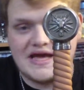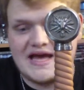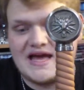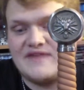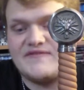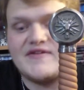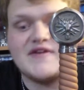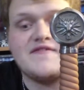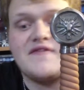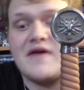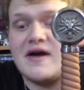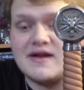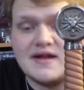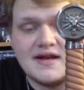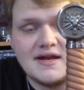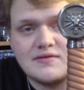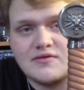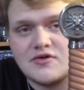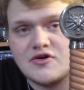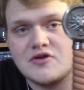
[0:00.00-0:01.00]
If I find
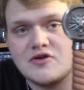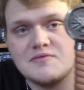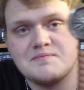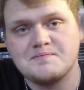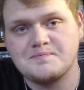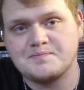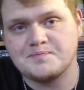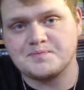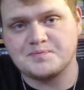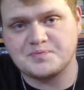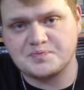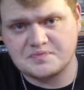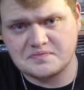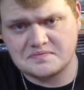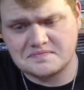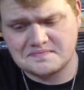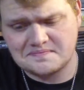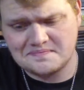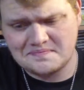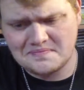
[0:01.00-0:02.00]
any room,
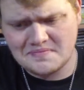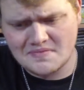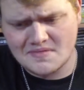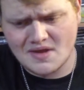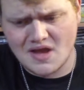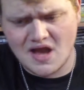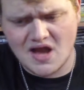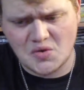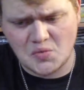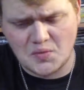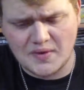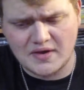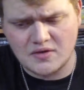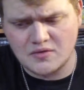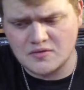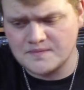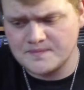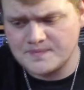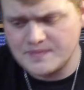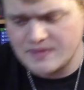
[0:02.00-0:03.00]
I will.